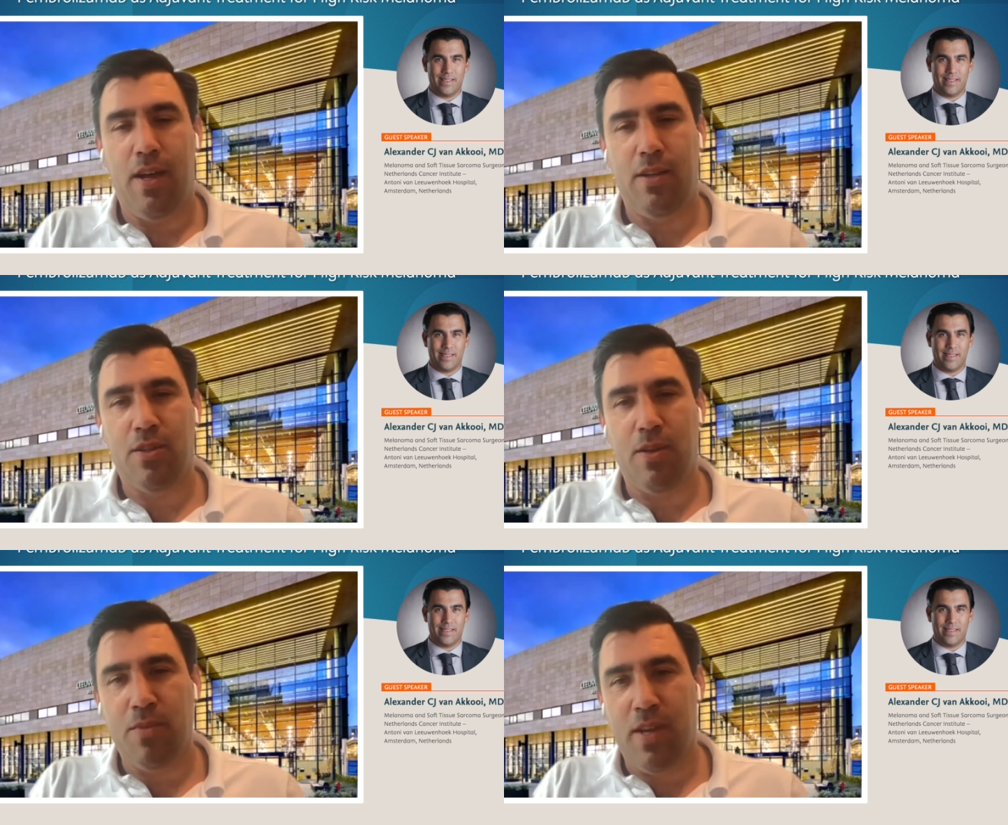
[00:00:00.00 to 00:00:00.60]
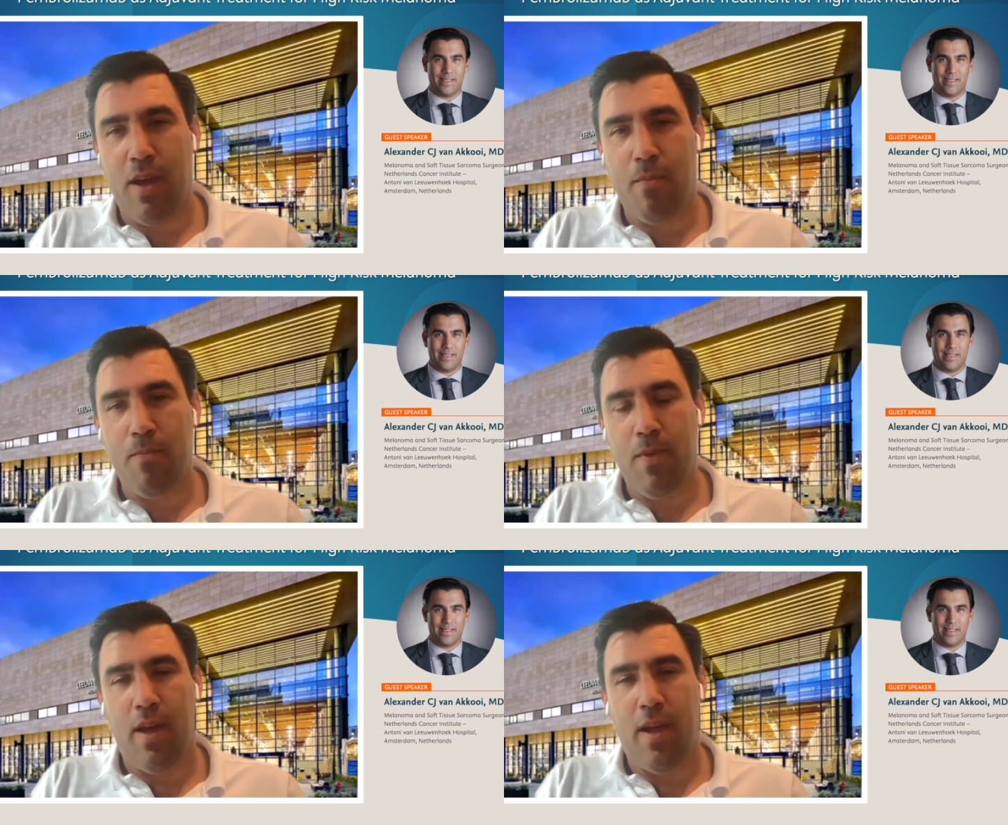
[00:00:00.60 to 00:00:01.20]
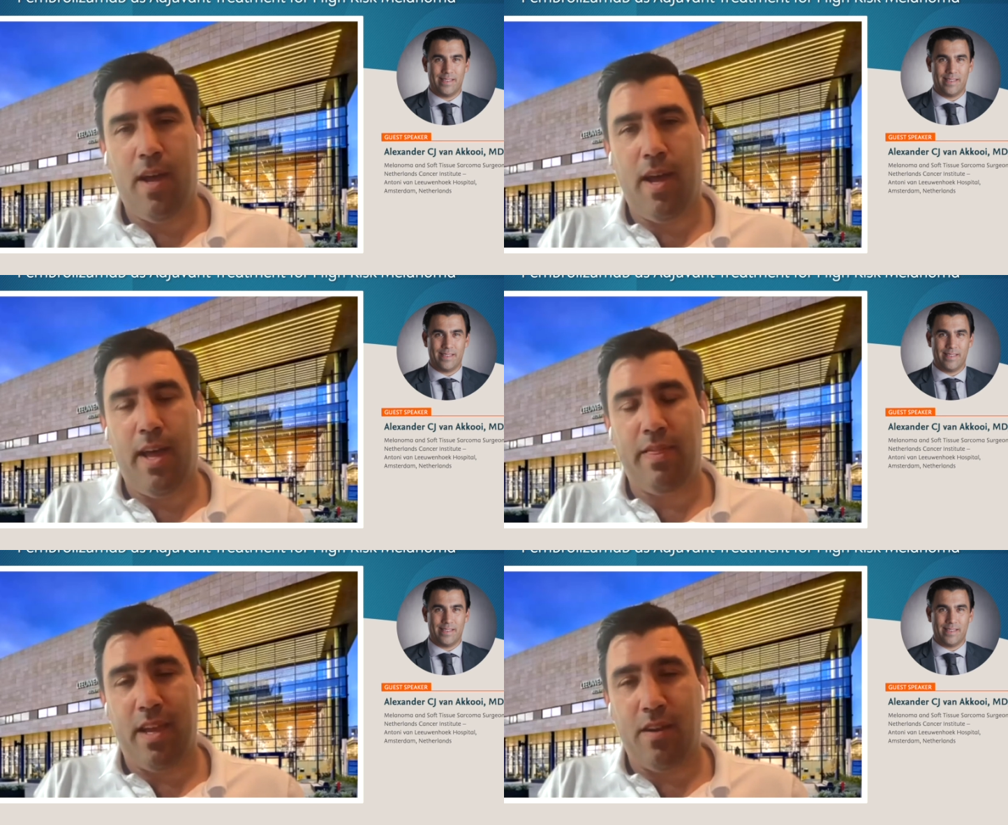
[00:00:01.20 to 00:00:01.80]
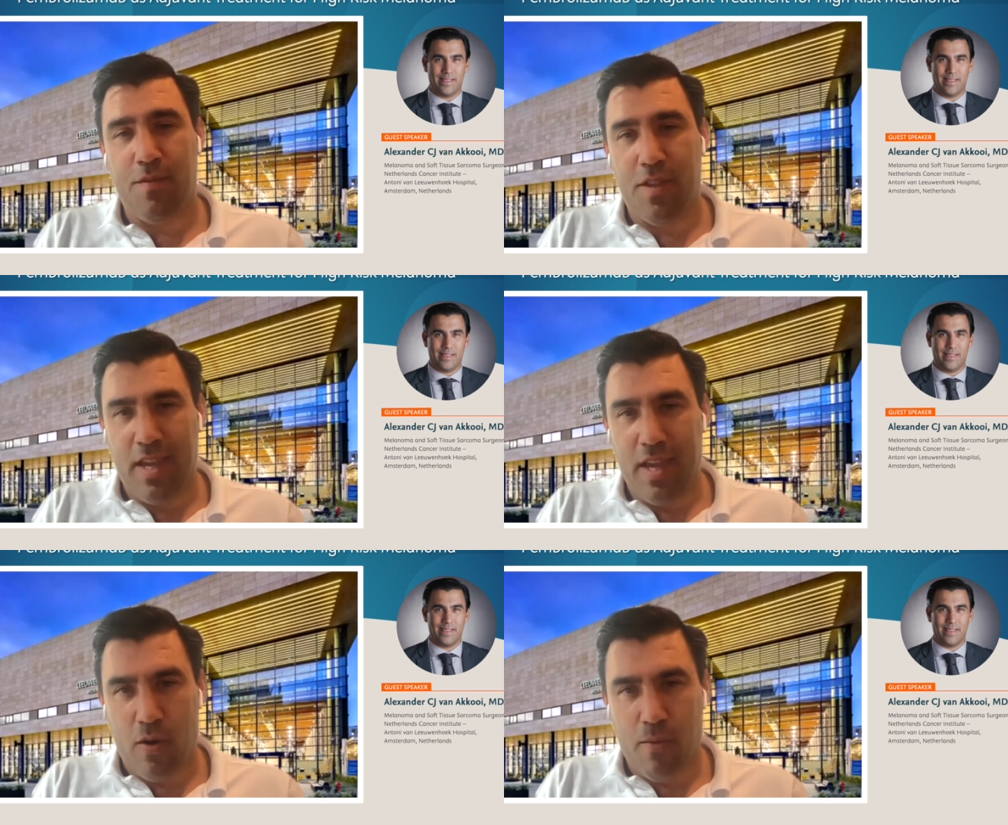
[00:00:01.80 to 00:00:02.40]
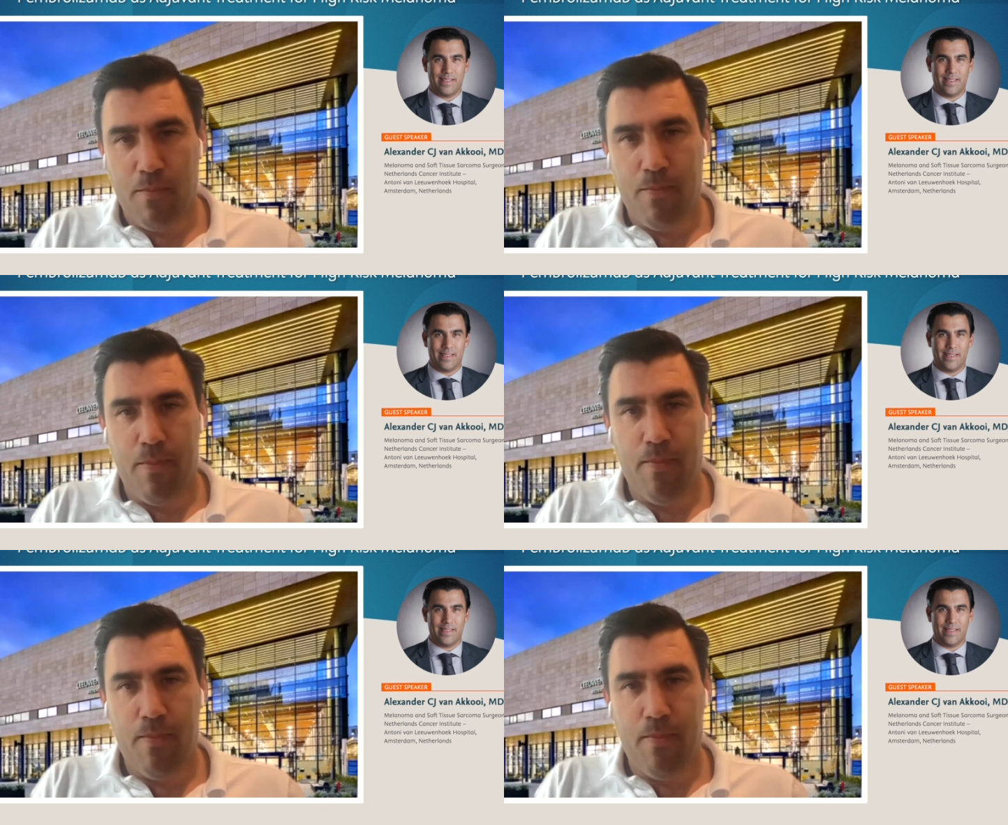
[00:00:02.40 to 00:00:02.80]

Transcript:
Speaker 1: uh, sometime uh, at the end of the year.